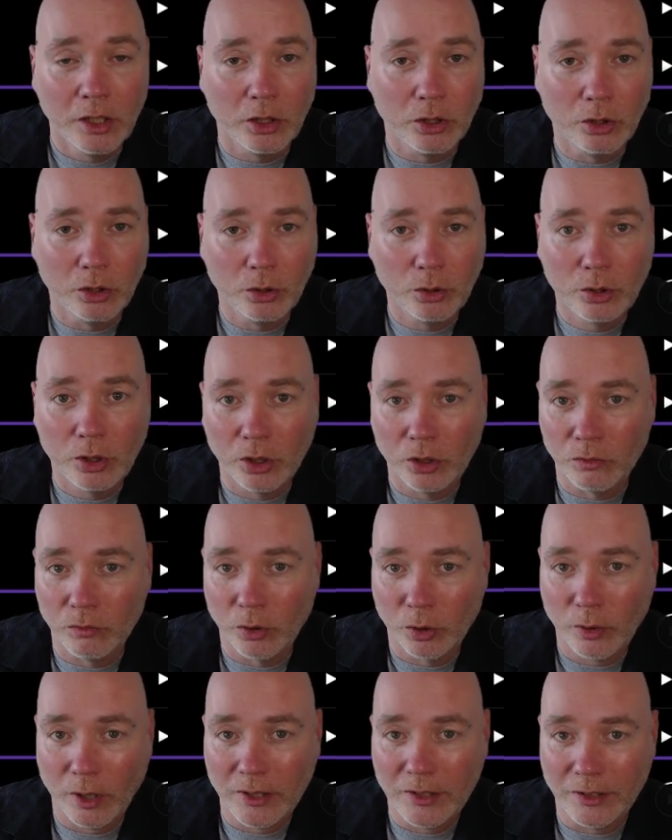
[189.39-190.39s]
you can
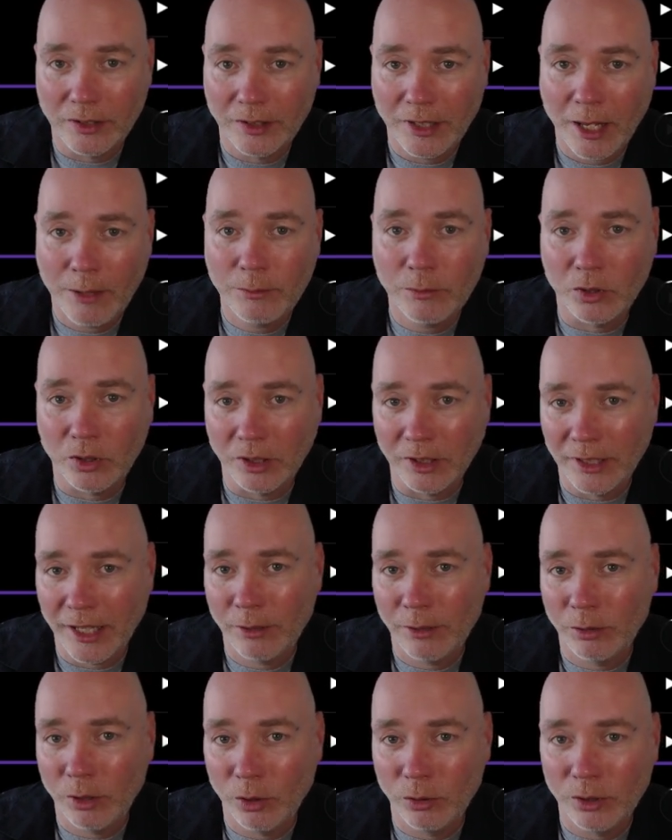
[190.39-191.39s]
request the stems, you can
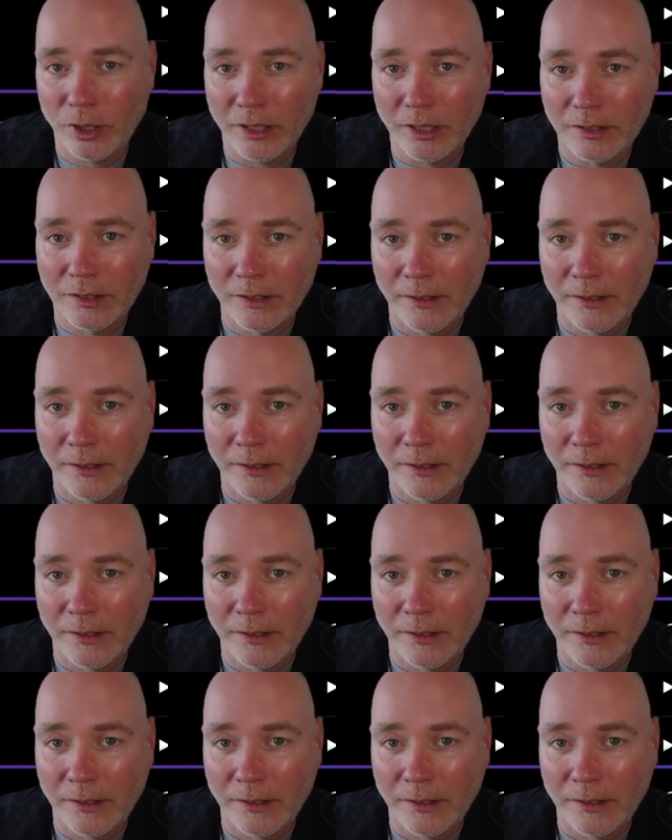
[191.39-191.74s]
download it.